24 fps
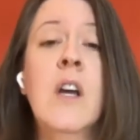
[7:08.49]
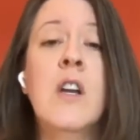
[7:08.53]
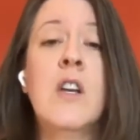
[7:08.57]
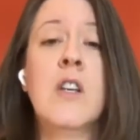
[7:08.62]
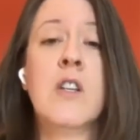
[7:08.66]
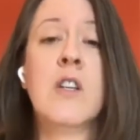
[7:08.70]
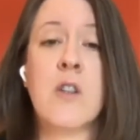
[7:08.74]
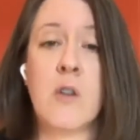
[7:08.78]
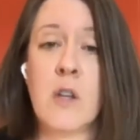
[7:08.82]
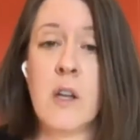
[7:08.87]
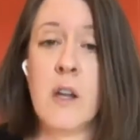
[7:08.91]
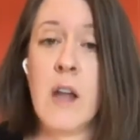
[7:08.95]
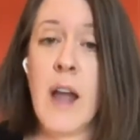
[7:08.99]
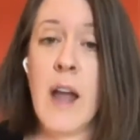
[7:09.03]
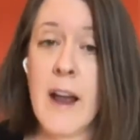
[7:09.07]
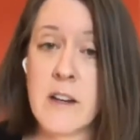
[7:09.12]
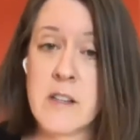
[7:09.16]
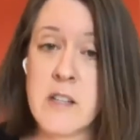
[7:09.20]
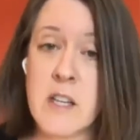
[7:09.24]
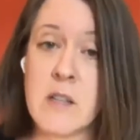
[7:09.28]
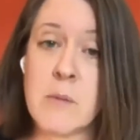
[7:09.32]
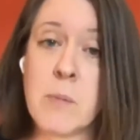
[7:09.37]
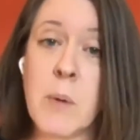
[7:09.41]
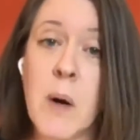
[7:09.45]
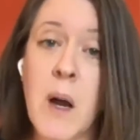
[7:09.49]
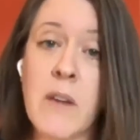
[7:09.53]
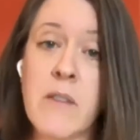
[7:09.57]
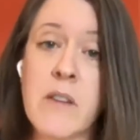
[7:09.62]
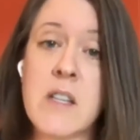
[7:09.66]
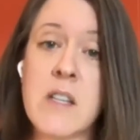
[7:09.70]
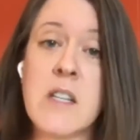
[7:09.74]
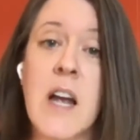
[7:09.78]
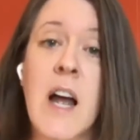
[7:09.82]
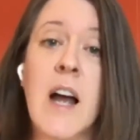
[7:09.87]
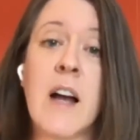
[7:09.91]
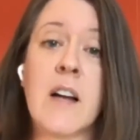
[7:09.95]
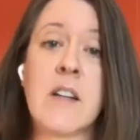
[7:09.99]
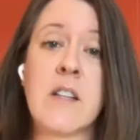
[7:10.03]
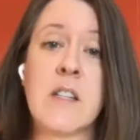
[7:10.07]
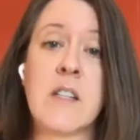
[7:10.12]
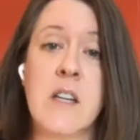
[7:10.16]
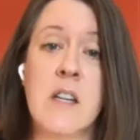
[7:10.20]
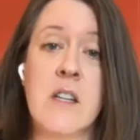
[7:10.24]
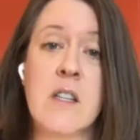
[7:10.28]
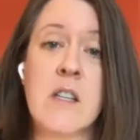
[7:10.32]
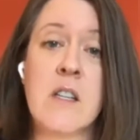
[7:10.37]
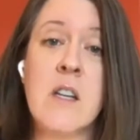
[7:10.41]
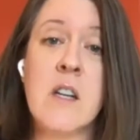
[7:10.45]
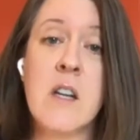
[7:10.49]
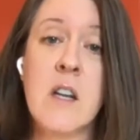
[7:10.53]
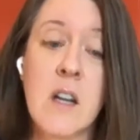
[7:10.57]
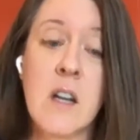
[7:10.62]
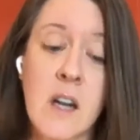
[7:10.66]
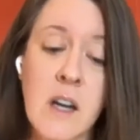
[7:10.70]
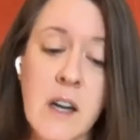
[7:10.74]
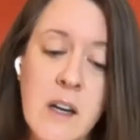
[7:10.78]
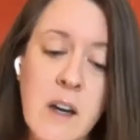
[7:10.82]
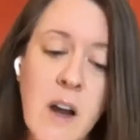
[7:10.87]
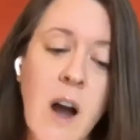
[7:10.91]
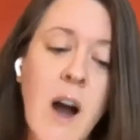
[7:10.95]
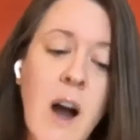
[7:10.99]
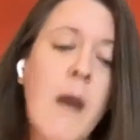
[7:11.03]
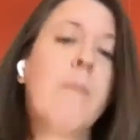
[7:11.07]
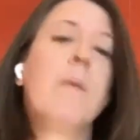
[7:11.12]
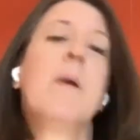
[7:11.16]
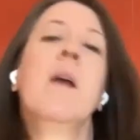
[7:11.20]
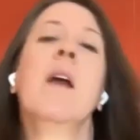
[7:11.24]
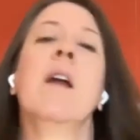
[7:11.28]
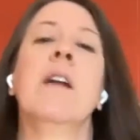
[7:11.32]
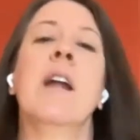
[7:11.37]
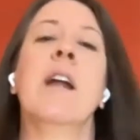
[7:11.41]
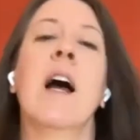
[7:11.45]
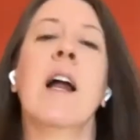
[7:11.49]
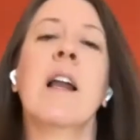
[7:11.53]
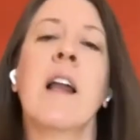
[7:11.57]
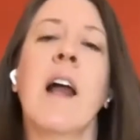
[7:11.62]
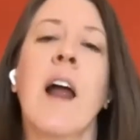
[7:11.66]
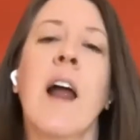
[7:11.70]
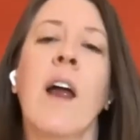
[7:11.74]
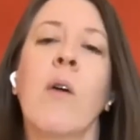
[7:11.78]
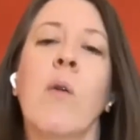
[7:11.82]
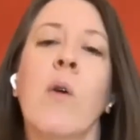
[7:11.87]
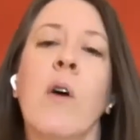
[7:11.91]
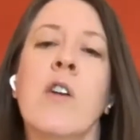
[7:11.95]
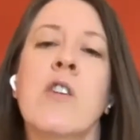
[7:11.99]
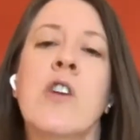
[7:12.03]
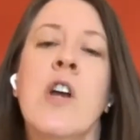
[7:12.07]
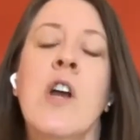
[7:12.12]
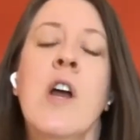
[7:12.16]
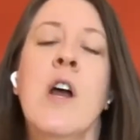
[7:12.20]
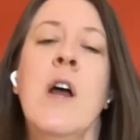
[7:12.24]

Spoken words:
So the excess profits tax is copying that language,